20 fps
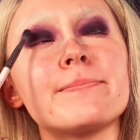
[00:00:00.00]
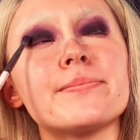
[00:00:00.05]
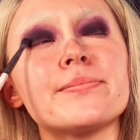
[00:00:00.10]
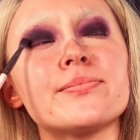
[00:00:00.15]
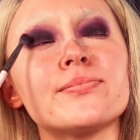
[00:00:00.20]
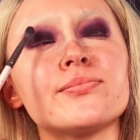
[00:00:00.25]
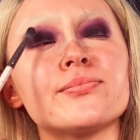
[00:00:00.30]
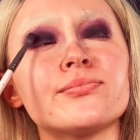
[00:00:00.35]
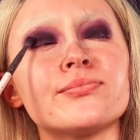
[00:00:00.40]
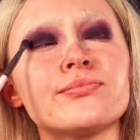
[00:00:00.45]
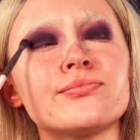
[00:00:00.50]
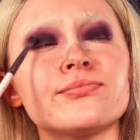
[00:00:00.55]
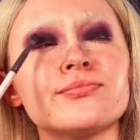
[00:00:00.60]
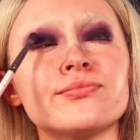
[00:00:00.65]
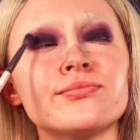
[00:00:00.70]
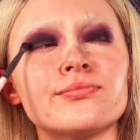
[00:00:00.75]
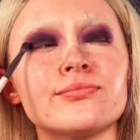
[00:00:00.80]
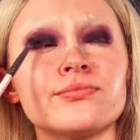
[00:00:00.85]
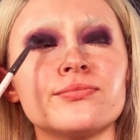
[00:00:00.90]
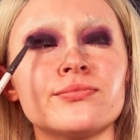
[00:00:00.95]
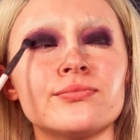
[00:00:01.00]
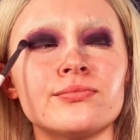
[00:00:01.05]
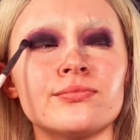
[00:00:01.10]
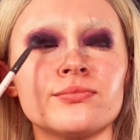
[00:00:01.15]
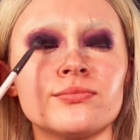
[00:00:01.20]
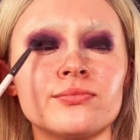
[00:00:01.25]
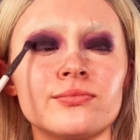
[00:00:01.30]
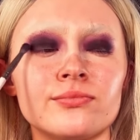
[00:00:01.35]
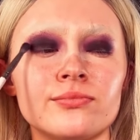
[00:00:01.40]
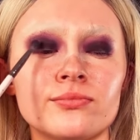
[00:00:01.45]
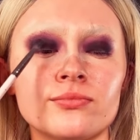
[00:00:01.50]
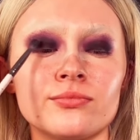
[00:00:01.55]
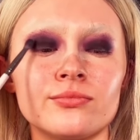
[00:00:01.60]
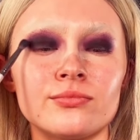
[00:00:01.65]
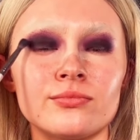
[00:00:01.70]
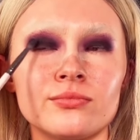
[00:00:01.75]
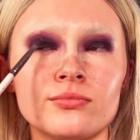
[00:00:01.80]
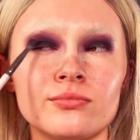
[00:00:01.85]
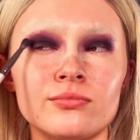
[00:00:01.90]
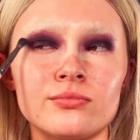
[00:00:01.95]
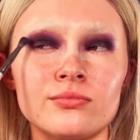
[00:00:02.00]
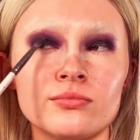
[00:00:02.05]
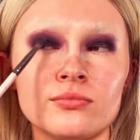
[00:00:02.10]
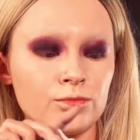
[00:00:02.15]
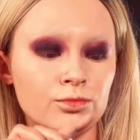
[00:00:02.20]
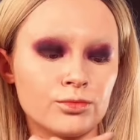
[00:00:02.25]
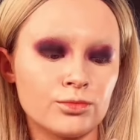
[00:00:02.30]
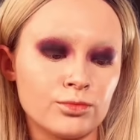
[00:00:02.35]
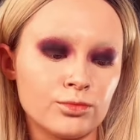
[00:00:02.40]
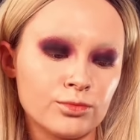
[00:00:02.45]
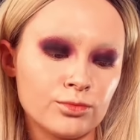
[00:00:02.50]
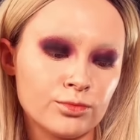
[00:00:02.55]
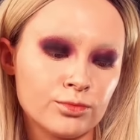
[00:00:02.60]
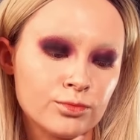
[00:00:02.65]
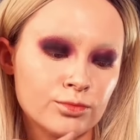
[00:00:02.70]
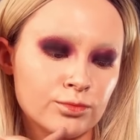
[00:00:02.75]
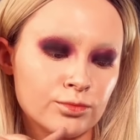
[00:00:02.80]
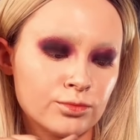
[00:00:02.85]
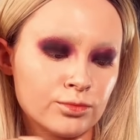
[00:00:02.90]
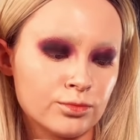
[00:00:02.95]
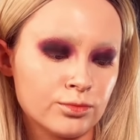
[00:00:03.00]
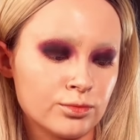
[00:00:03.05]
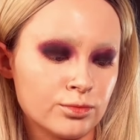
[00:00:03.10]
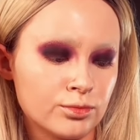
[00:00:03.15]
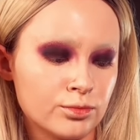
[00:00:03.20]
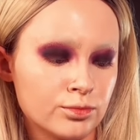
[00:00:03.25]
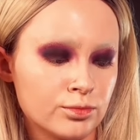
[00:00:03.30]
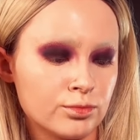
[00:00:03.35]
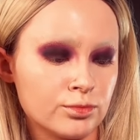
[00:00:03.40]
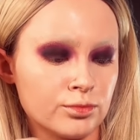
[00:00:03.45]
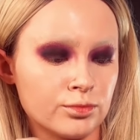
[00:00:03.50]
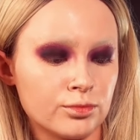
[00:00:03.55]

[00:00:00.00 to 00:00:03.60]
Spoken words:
Nobody speaks.